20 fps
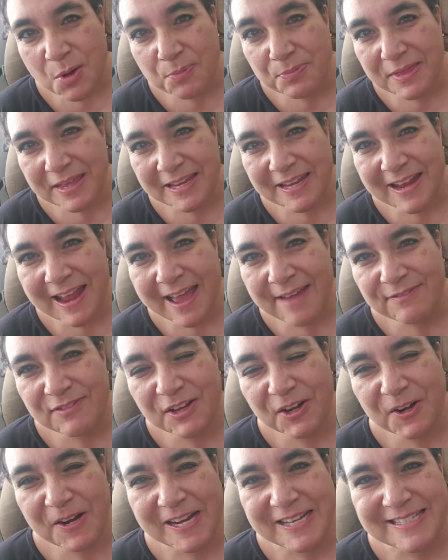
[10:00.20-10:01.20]
hope that you're
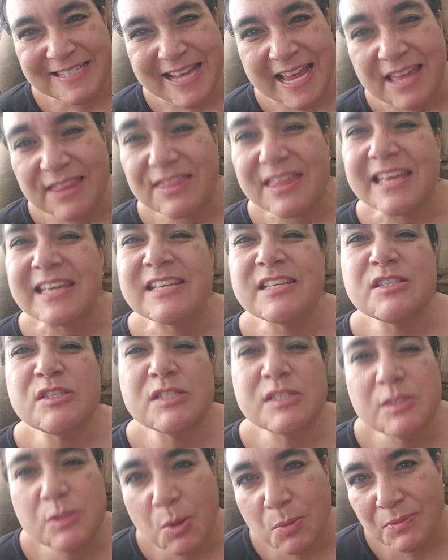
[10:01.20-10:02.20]
having a great day. Thank you
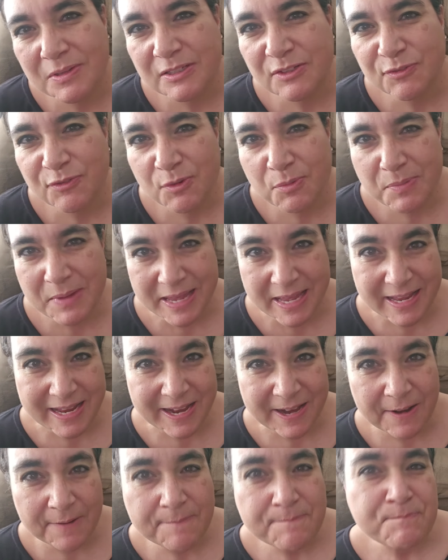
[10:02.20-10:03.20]
so much for being
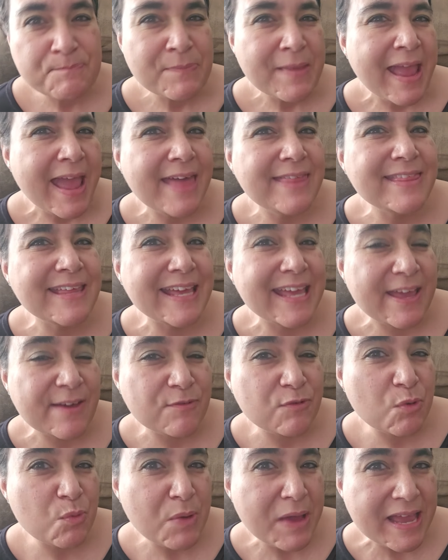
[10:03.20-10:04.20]
here. And the
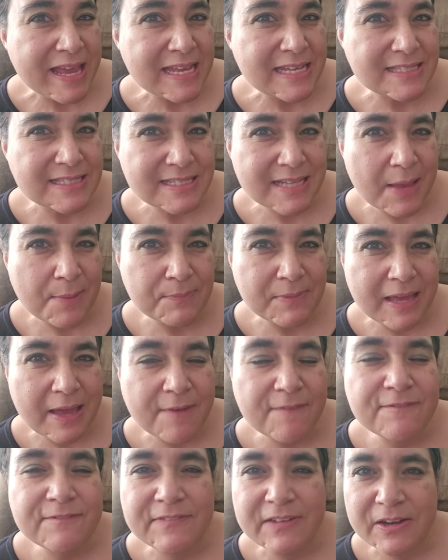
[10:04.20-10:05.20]
giveaway is coming
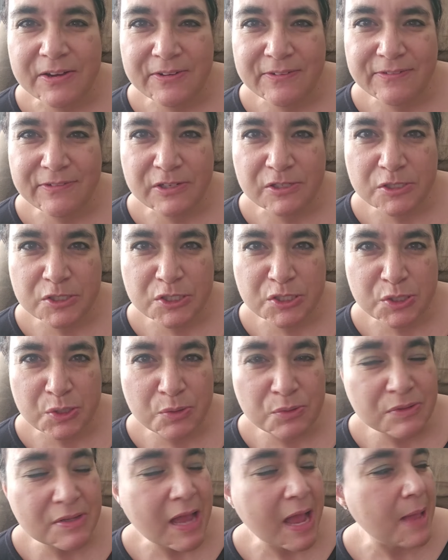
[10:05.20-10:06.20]
up very, very
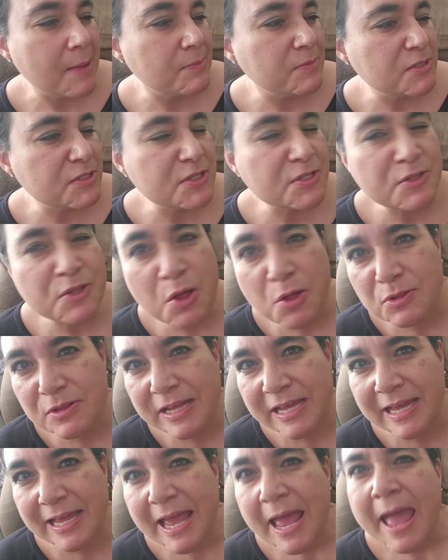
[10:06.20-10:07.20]
soon. I'm
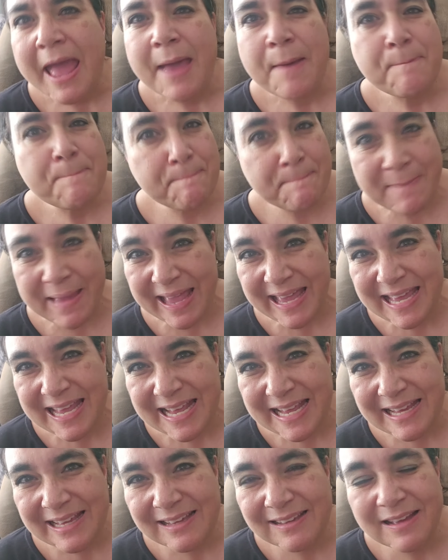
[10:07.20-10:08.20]
slowly
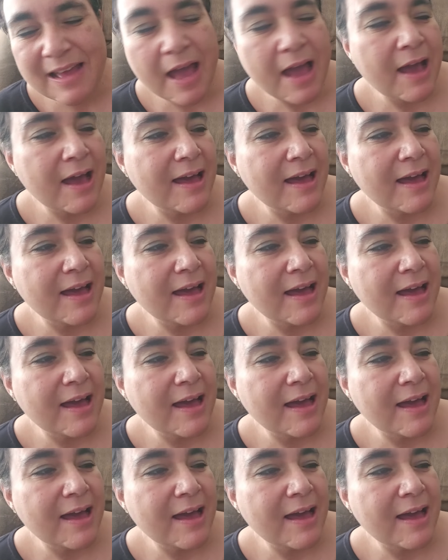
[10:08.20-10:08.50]
making